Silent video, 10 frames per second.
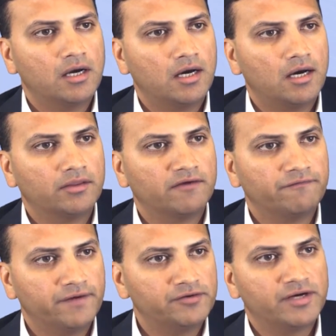the
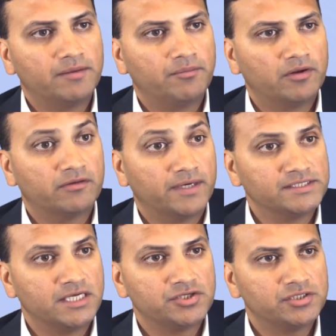FedRAMP
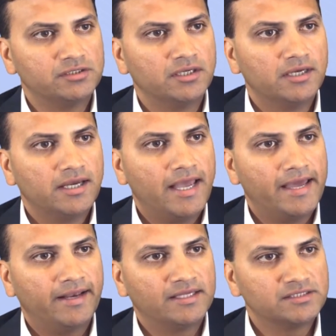authorization
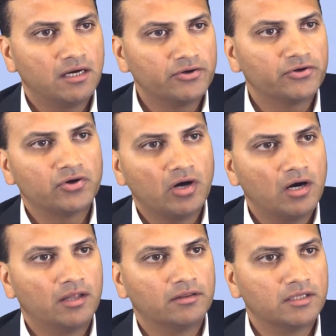and has
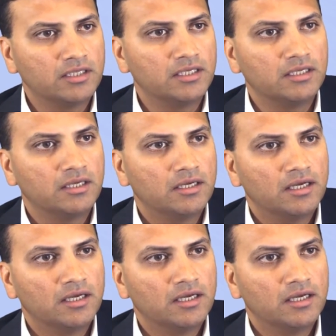undergone the